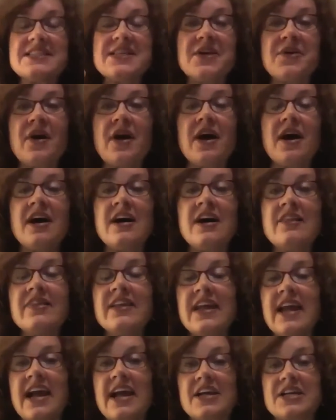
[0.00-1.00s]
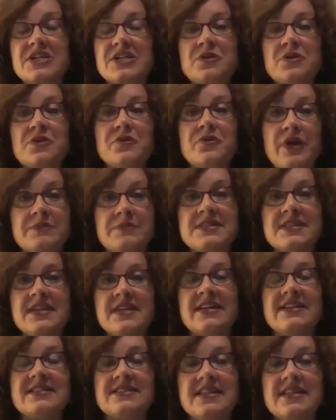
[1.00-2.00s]
So on the actual
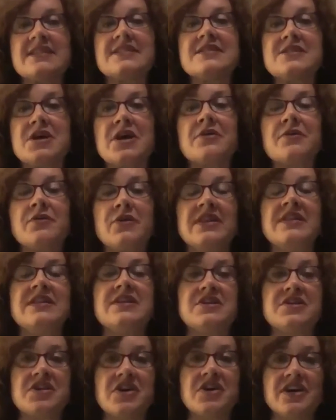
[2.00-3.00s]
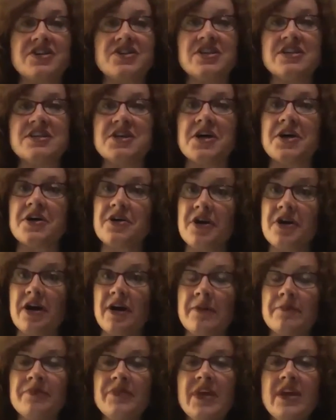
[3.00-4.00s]
website,
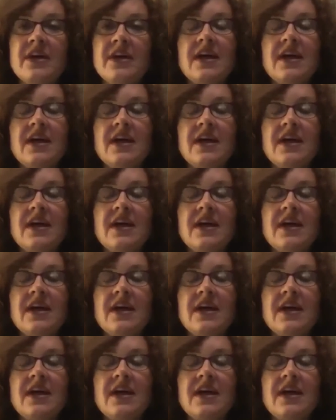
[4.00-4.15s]
sextalkwithnatasha.com,